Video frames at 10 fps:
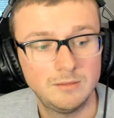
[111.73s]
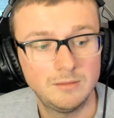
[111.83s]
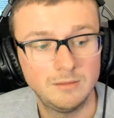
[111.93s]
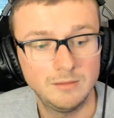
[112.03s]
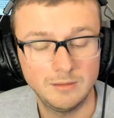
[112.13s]

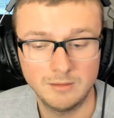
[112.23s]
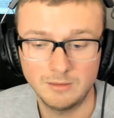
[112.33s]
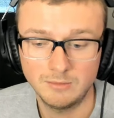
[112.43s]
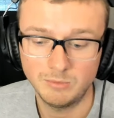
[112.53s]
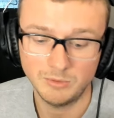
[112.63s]

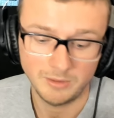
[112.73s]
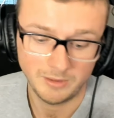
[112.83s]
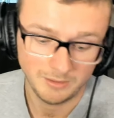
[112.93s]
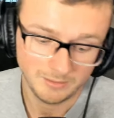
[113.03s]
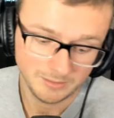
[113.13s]
Oh boy.
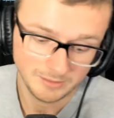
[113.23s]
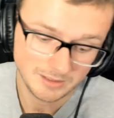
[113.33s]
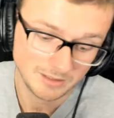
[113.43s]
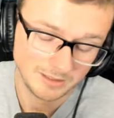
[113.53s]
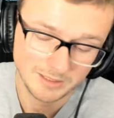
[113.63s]

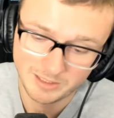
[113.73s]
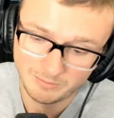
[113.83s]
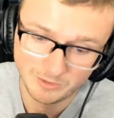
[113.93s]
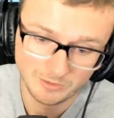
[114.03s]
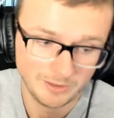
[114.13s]
Let's keep
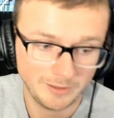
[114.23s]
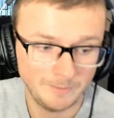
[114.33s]
going here.